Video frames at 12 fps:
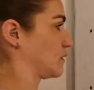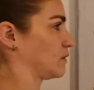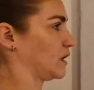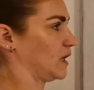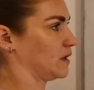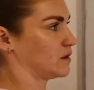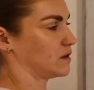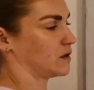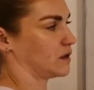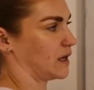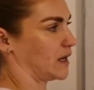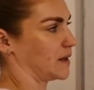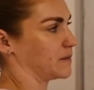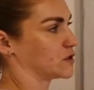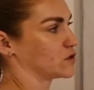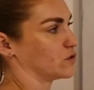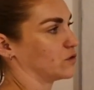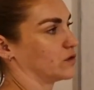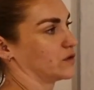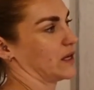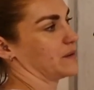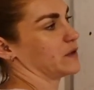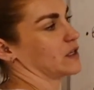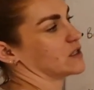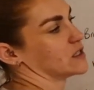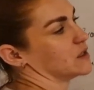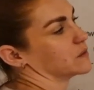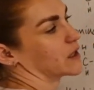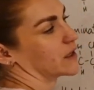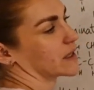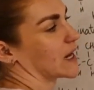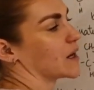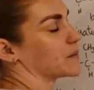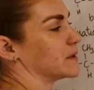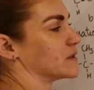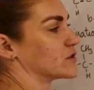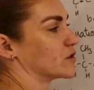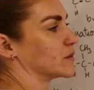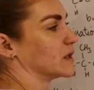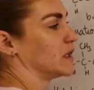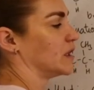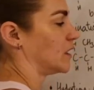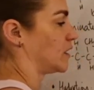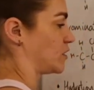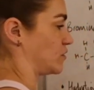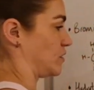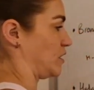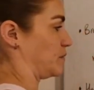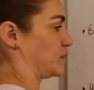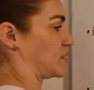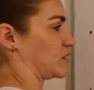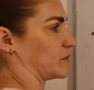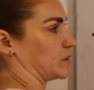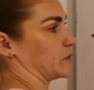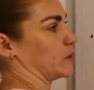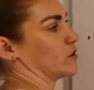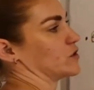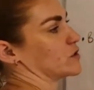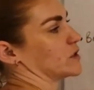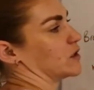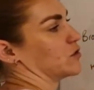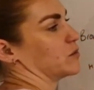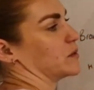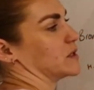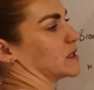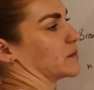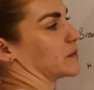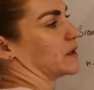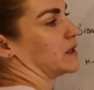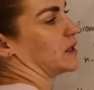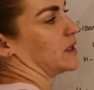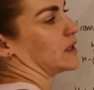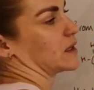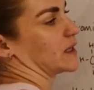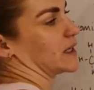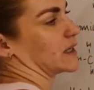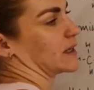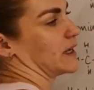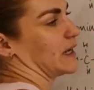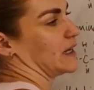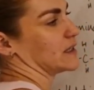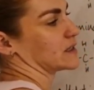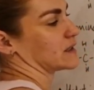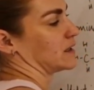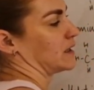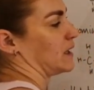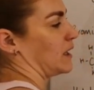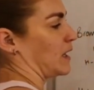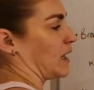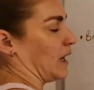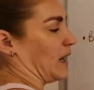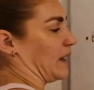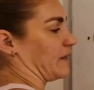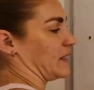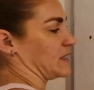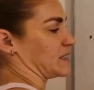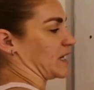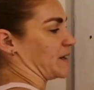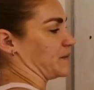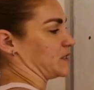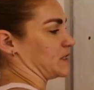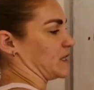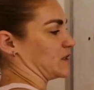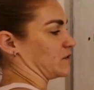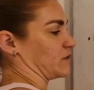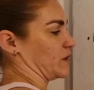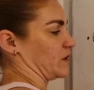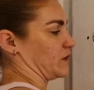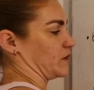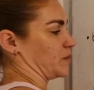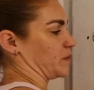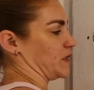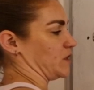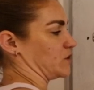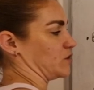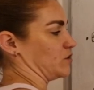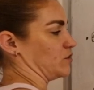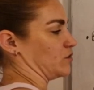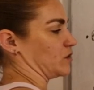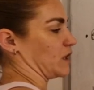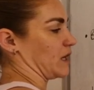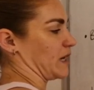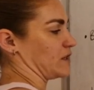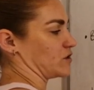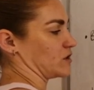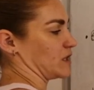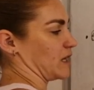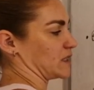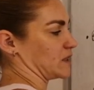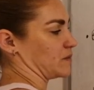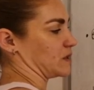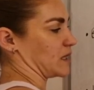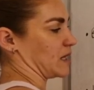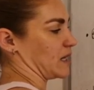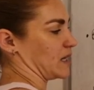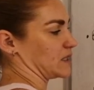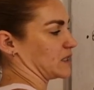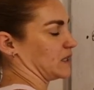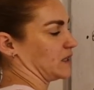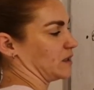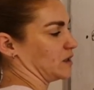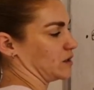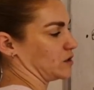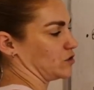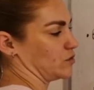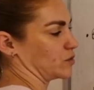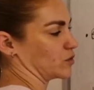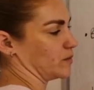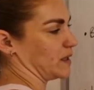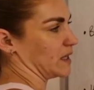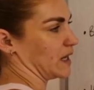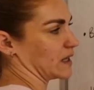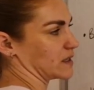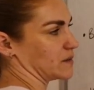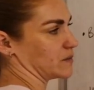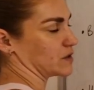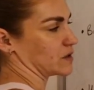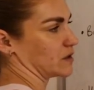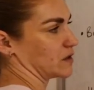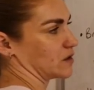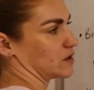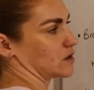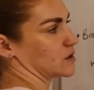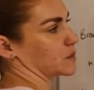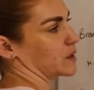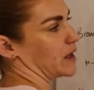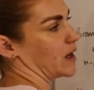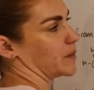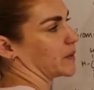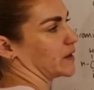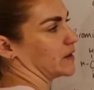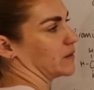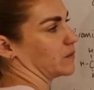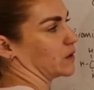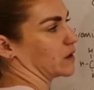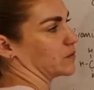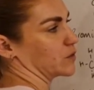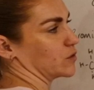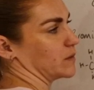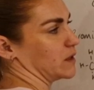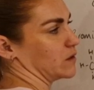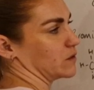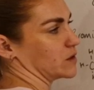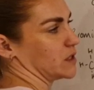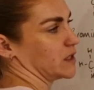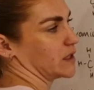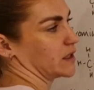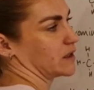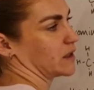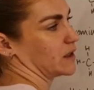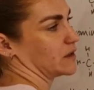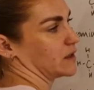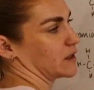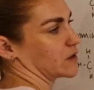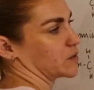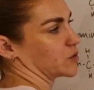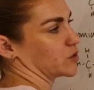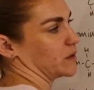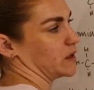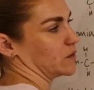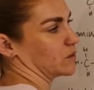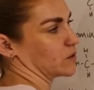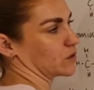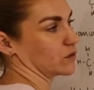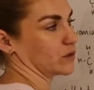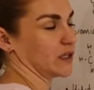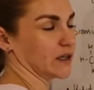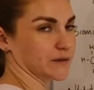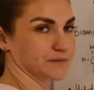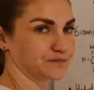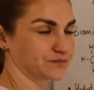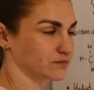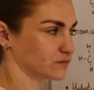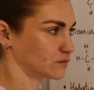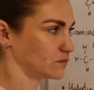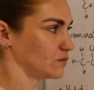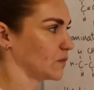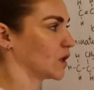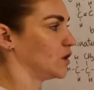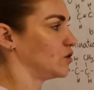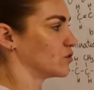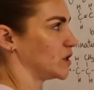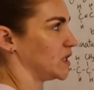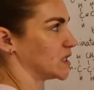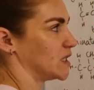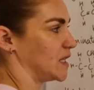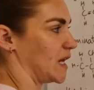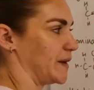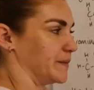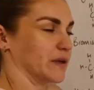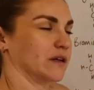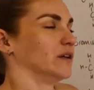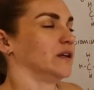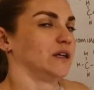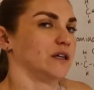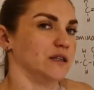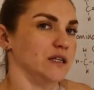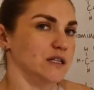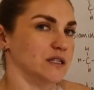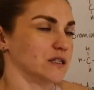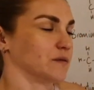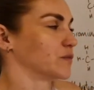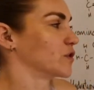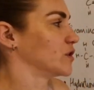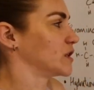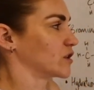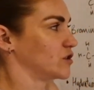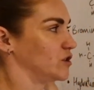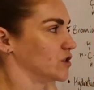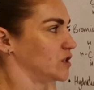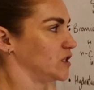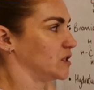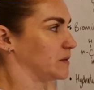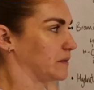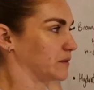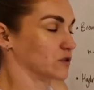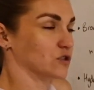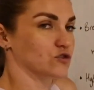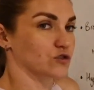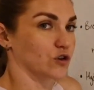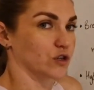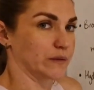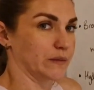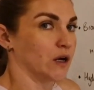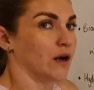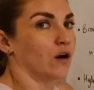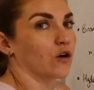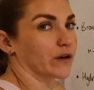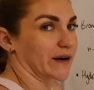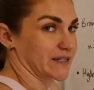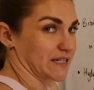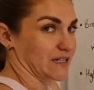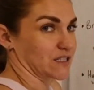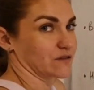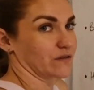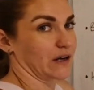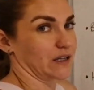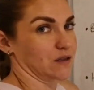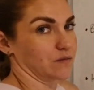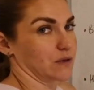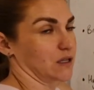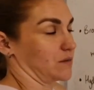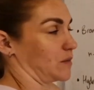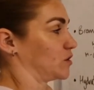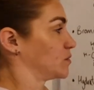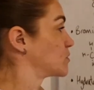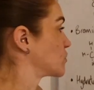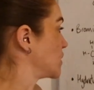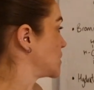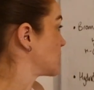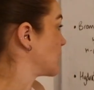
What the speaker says: Okay, so then we can see where our gap is normally. So here was our double bond, so that opens up like a gate. And this time, instead of there being 2 hydrogen atoms to add, the 2 bromine atoms split up, and then 1 bromine goes here and the other bromine will go here. You don't need to name these products, you just need to be able to draw them or identify them in a multiple choice